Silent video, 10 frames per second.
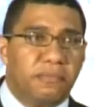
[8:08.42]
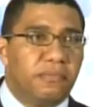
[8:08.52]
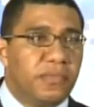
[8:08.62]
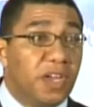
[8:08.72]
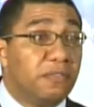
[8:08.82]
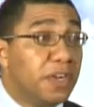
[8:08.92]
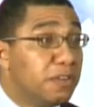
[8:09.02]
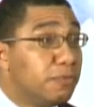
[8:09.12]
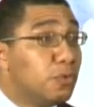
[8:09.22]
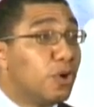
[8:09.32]
There are very
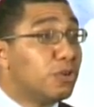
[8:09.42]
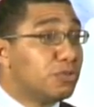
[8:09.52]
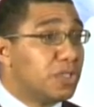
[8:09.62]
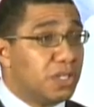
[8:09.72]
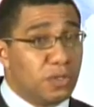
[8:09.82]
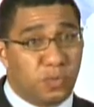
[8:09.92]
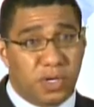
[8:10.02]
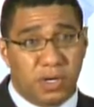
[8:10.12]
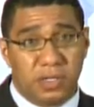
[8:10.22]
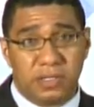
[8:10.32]
few countries in the
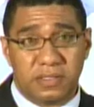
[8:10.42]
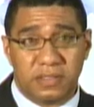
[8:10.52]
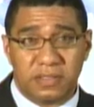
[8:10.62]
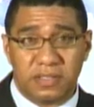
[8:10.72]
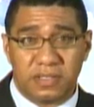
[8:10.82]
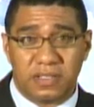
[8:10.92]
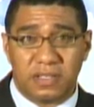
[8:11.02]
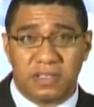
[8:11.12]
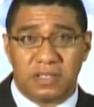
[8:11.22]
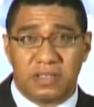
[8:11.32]
world
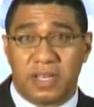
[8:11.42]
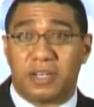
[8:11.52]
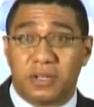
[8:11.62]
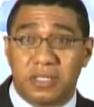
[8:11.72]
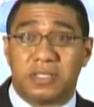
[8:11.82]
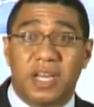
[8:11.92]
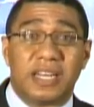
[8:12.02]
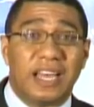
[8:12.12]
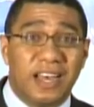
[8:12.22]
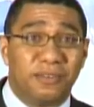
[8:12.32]
that does not
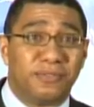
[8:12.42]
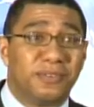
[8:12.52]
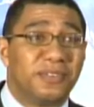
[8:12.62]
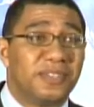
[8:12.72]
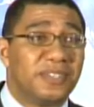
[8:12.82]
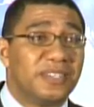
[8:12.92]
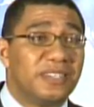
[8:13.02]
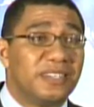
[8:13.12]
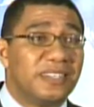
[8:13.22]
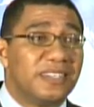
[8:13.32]
have
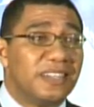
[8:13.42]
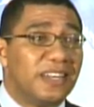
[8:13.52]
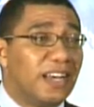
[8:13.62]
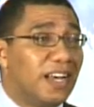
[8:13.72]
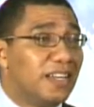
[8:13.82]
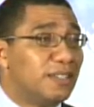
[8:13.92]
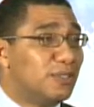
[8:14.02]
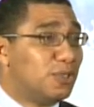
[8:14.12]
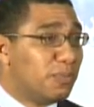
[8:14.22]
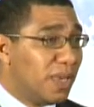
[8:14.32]
a
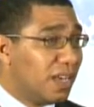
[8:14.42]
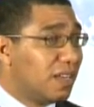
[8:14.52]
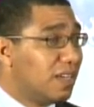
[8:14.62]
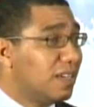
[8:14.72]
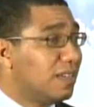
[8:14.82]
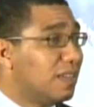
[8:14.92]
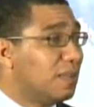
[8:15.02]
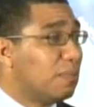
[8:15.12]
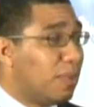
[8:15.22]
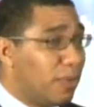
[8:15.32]
Jamaican
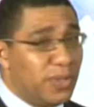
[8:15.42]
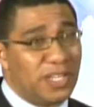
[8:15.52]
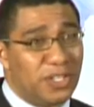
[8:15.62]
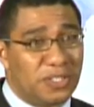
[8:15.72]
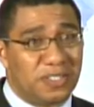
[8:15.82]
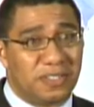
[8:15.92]
population.